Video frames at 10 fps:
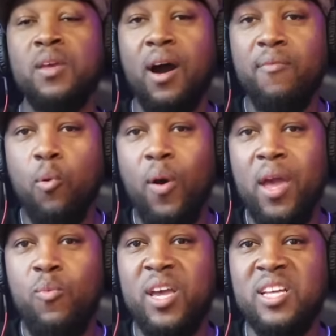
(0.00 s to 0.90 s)
of a way
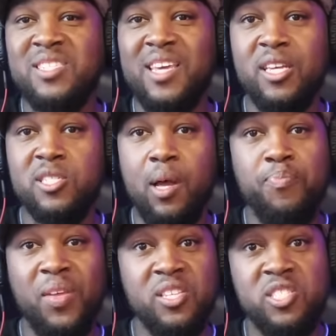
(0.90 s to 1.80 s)
we can take
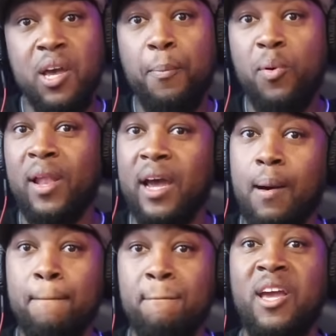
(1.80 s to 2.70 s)
something simple like a
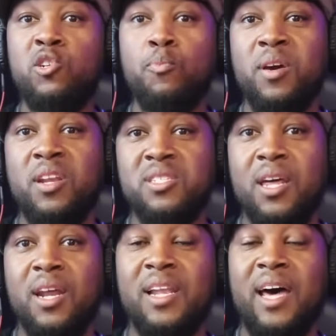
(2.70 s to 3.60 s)
major
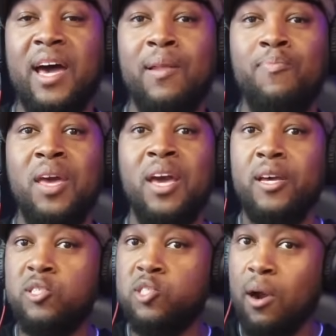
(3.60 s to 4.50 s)
pentatonic line
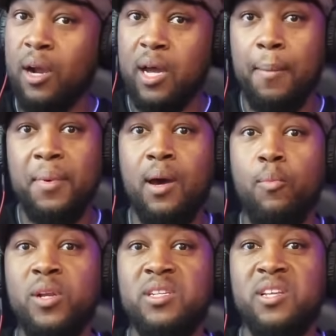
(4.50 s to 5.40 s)
and start coming up
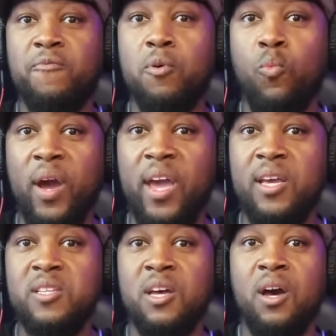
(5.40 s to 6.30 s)
with different
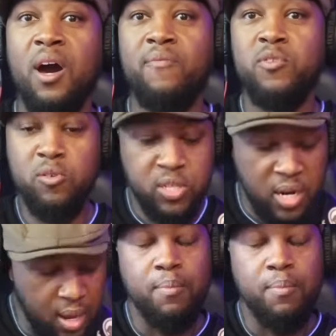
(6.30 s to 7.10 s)
ways of using it,